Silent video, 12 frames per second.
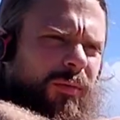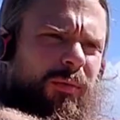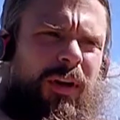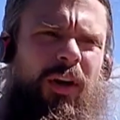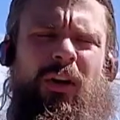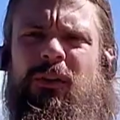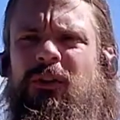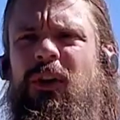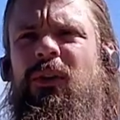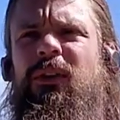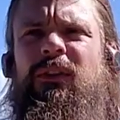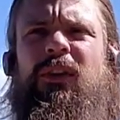but
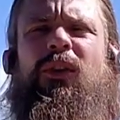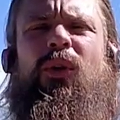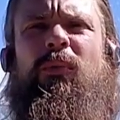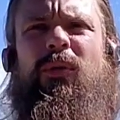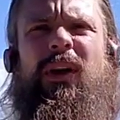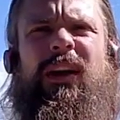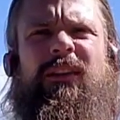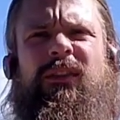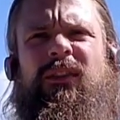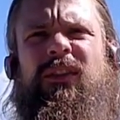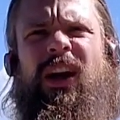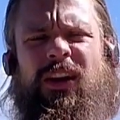also this
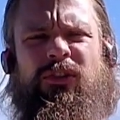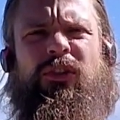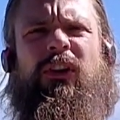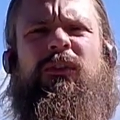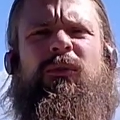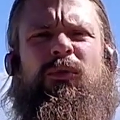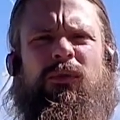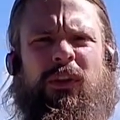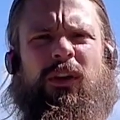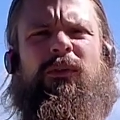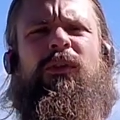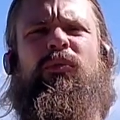incorporates not just moving
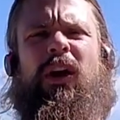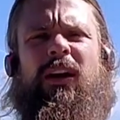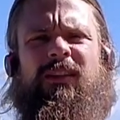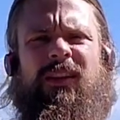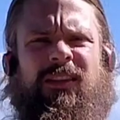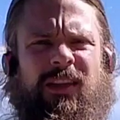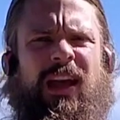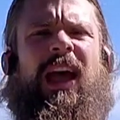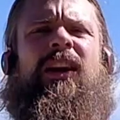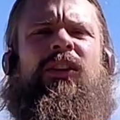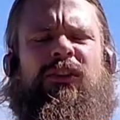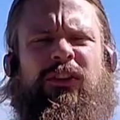of the breath and the
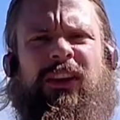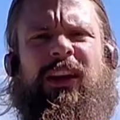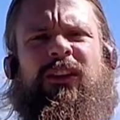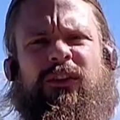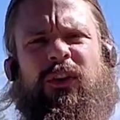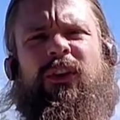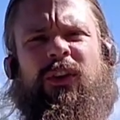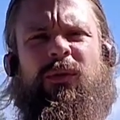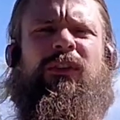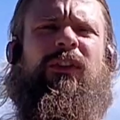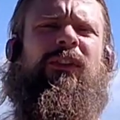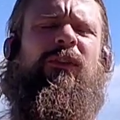energy internally,
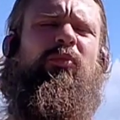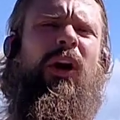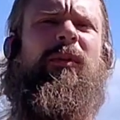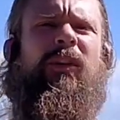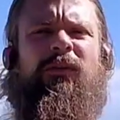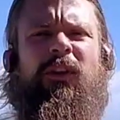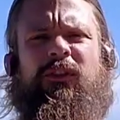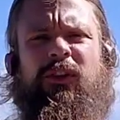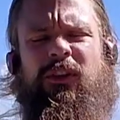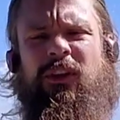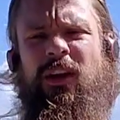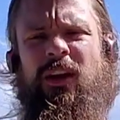which is its primary function,